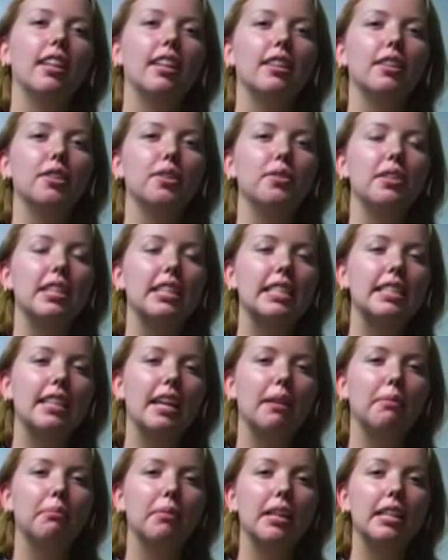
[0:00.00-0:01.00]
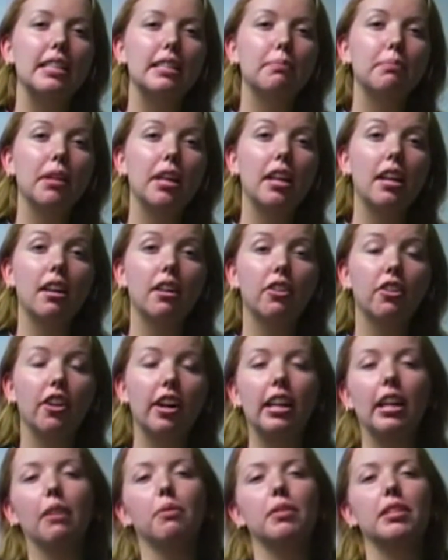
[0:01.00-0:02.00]
in the new DSM is planning on
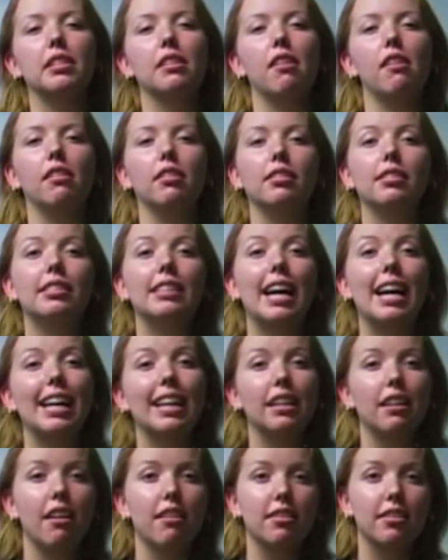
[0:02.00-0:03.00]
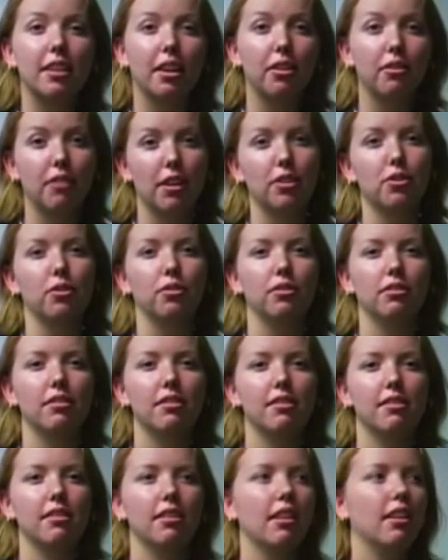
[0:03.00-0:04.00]
creating what's called diagnostic
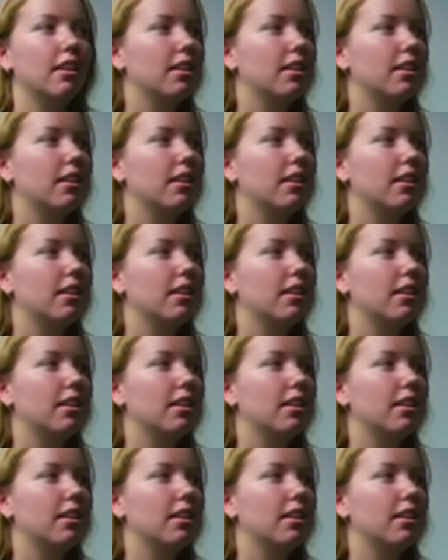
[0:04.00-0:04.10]
thresholds.